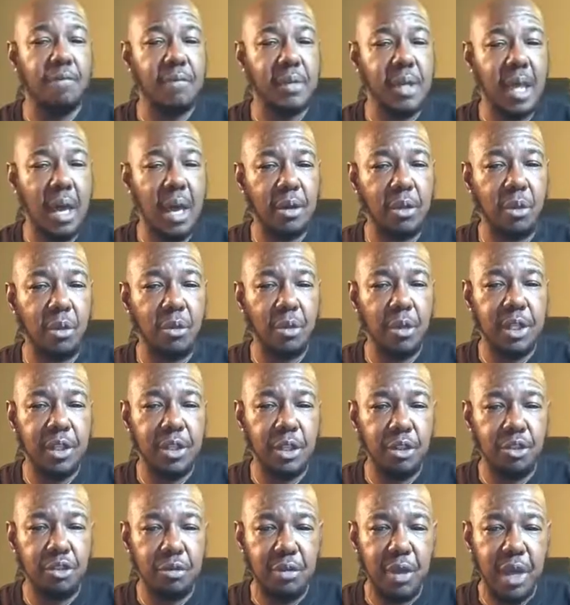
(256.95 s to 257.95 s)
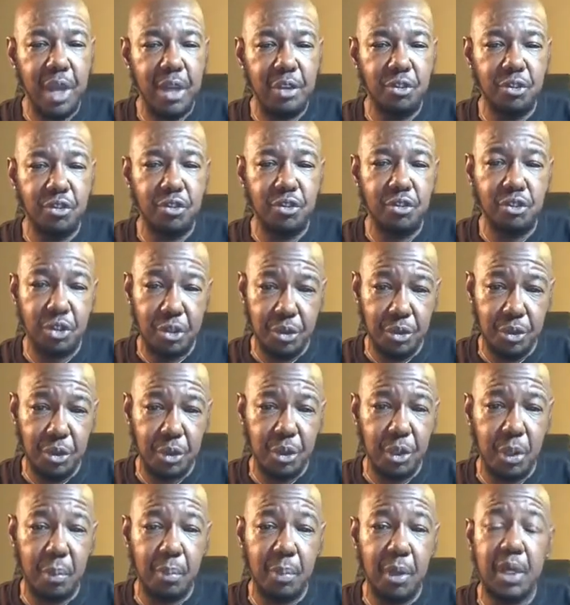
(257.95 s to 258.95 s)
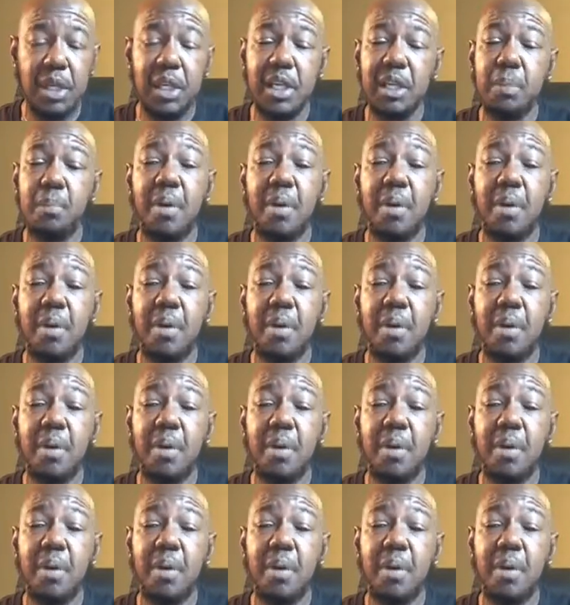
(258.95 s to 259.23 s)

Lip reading: not only the transgender community,